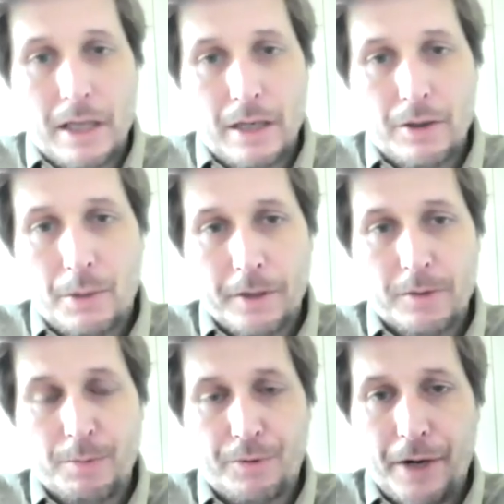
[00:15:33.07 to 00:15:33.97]
the economics
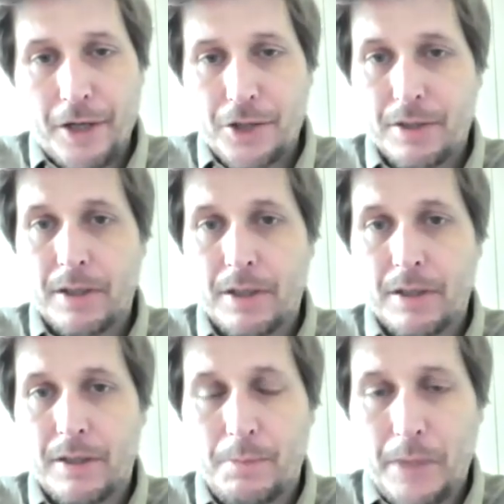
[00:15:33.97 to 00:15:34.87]
profession and
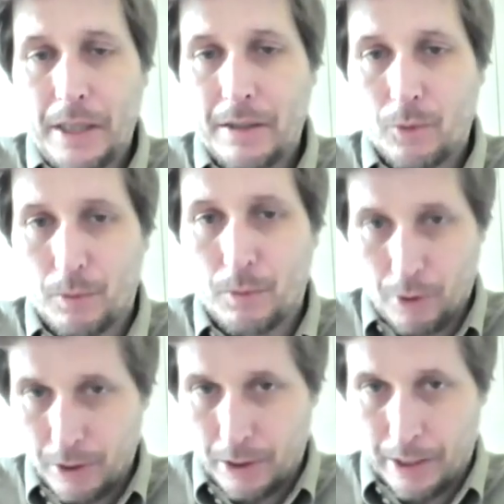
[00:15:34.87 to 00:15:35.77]
in the media more
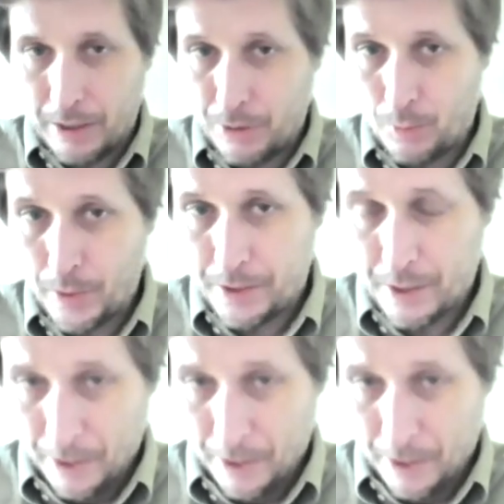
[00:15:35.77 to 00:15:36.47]
broadly, who would